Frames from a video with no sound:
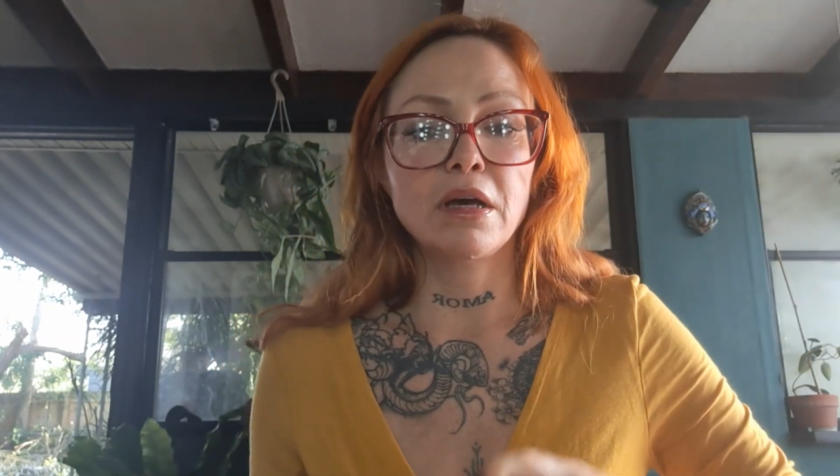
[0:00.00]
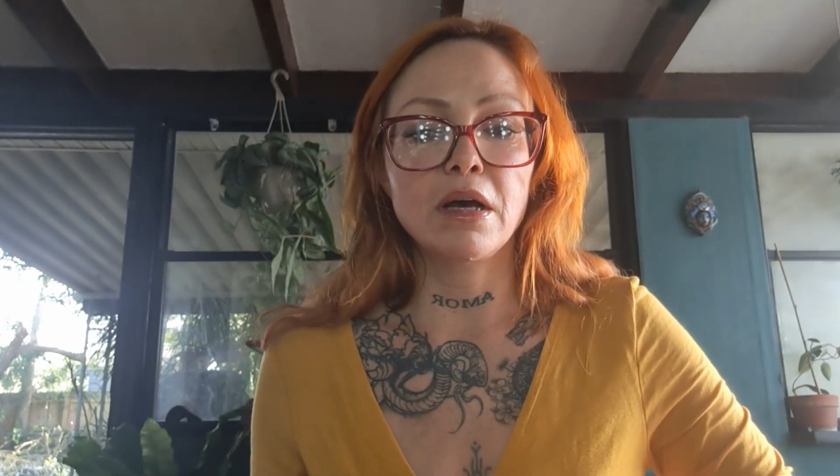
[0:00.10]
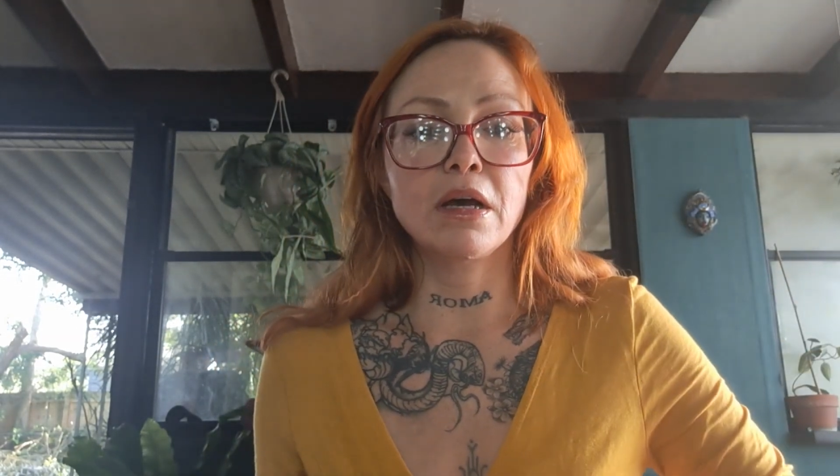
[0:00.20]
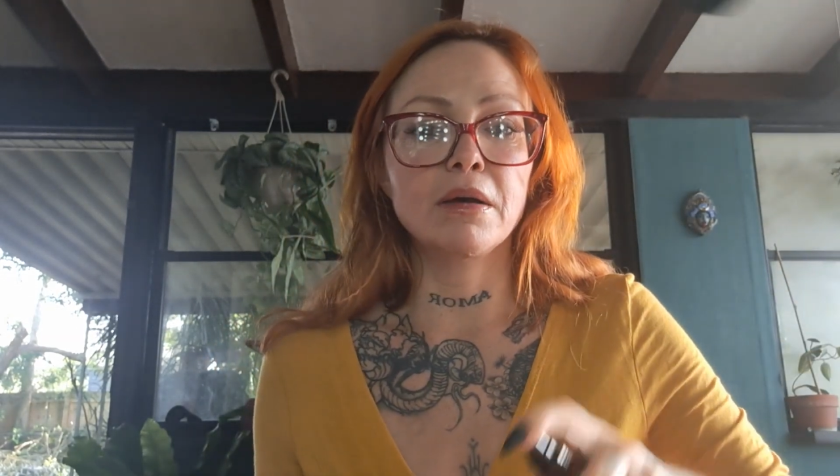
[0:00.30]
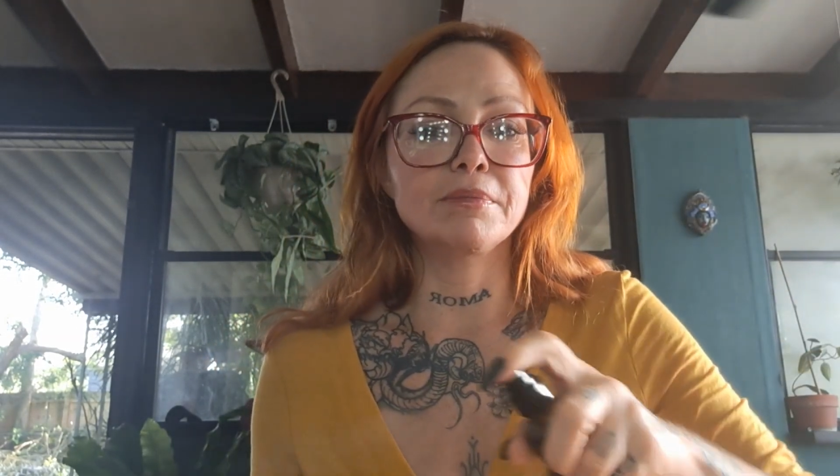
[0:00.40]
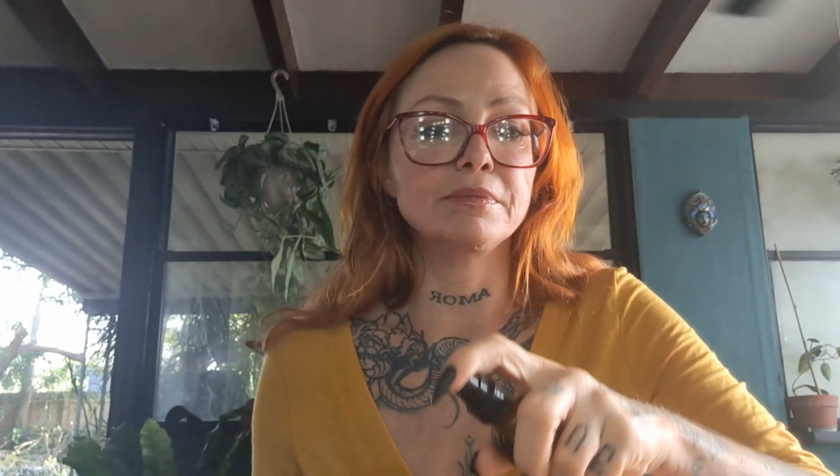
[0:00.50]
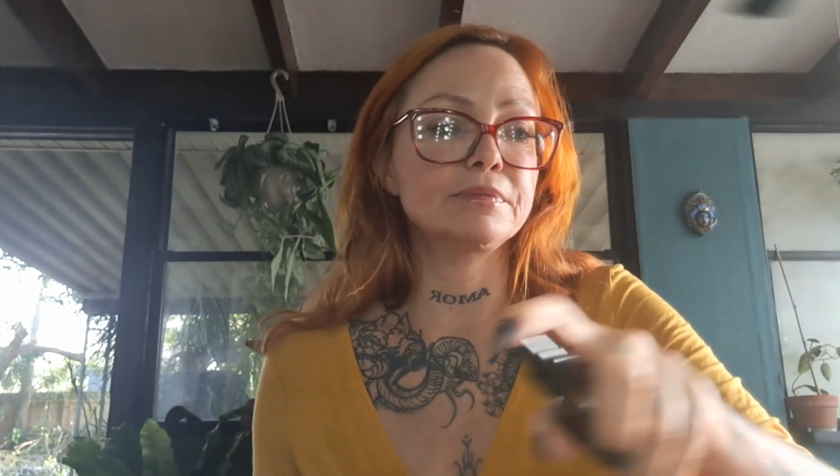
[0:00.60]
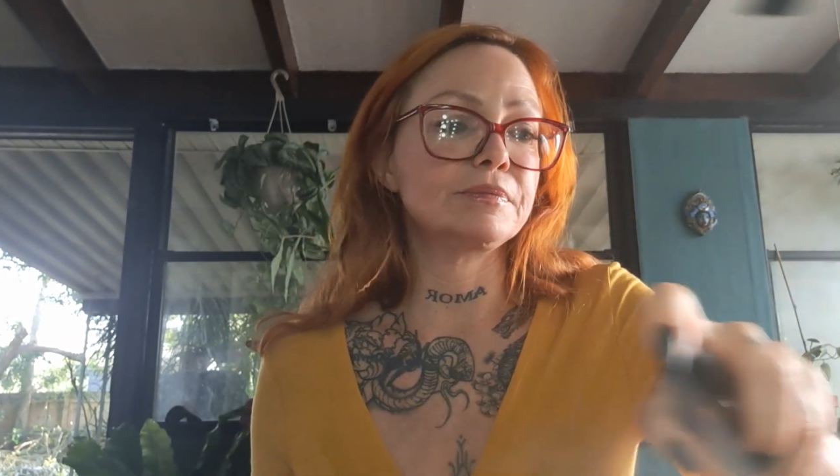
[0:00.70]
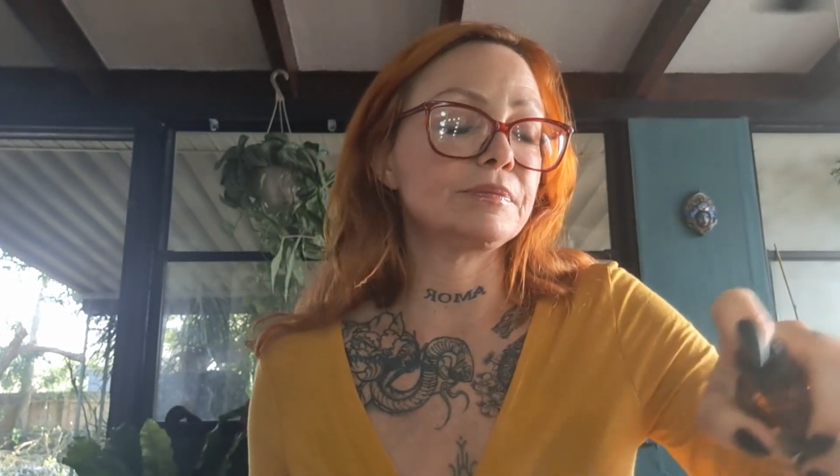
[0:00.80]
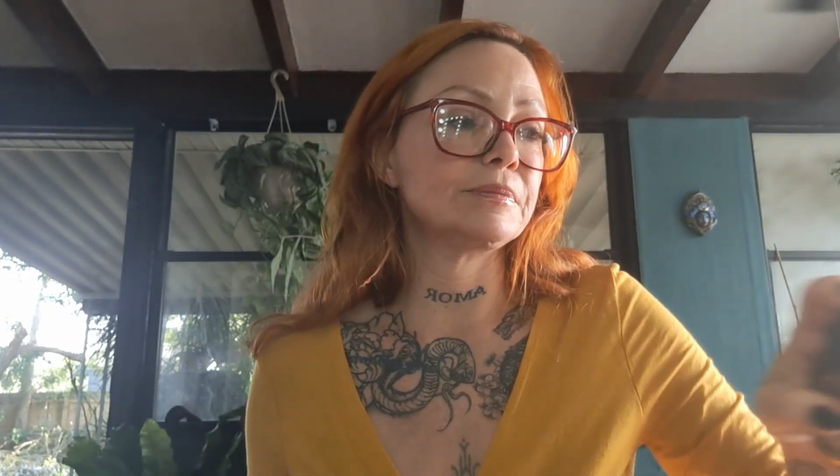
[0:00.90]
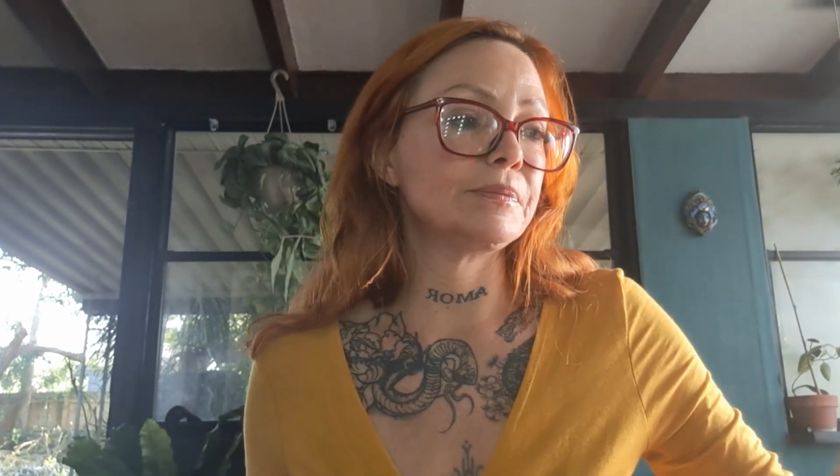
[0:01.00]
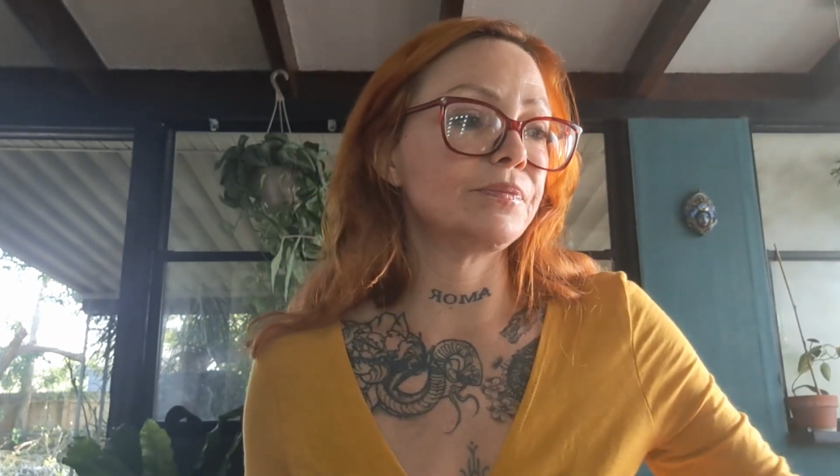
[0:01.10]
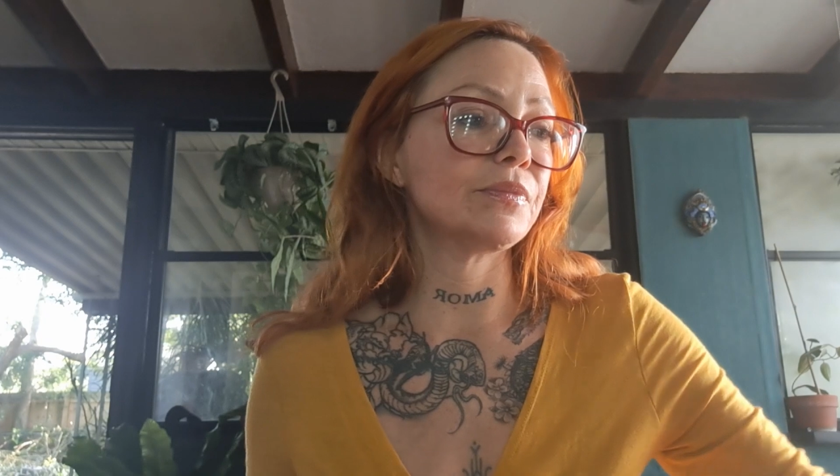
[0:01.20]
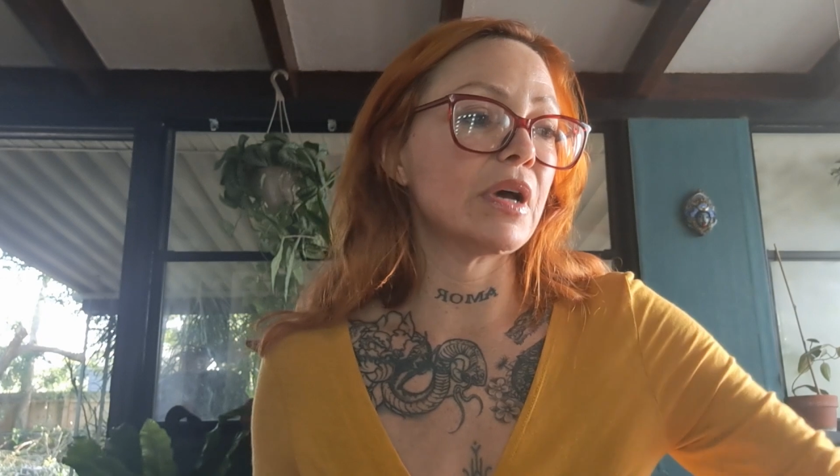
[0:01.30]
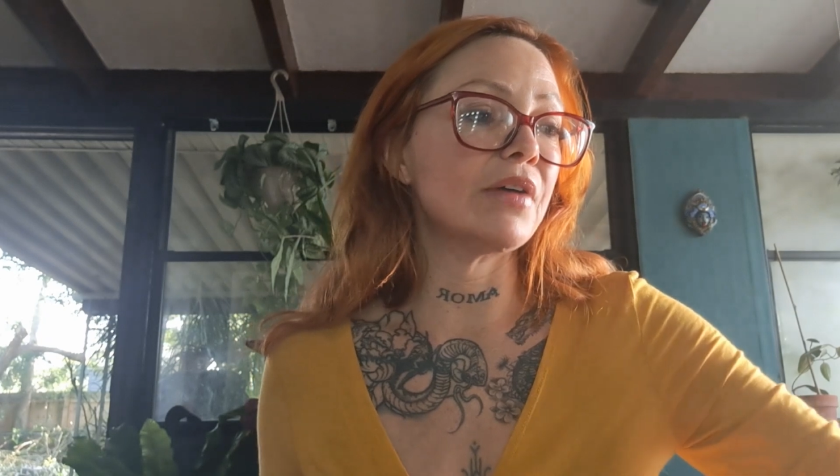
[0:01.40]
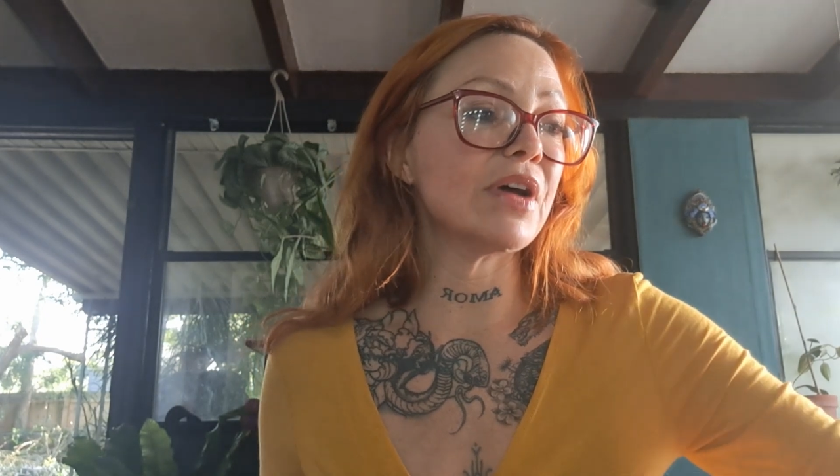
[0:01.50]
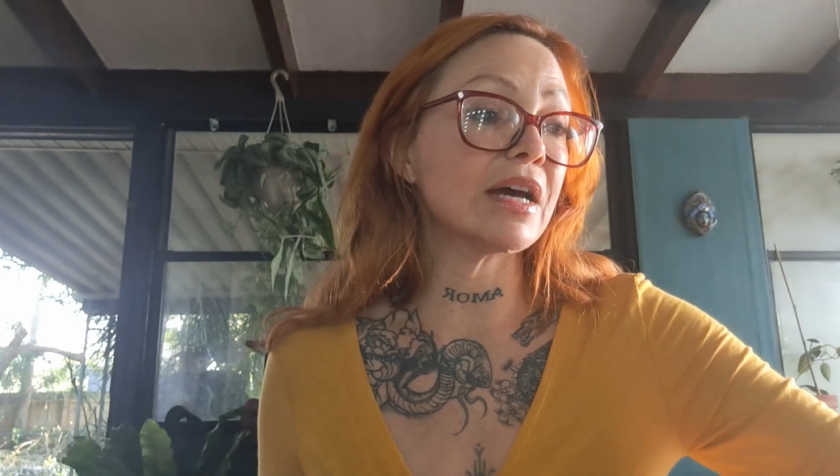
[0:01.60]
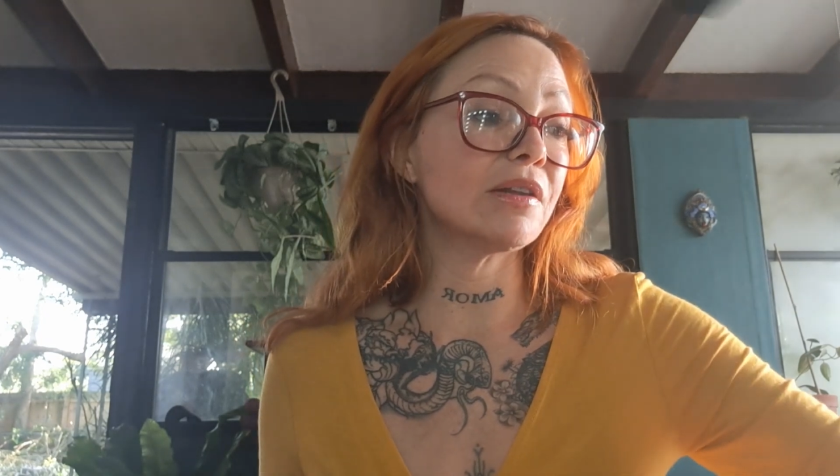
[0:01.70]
um, I've had